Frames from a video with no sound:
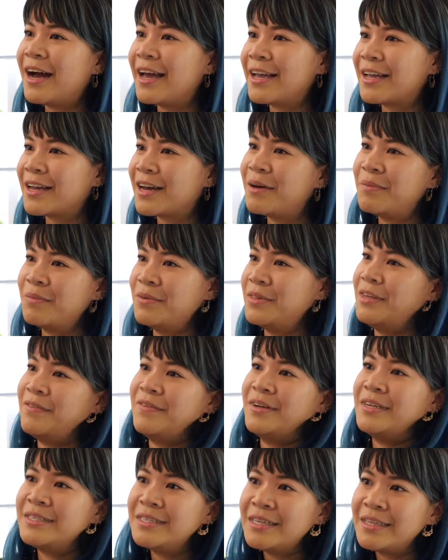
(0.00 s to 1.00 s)
I can't
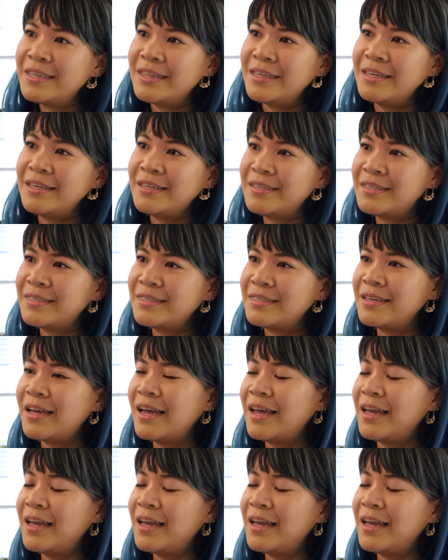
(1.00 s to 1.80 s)
believe I did this.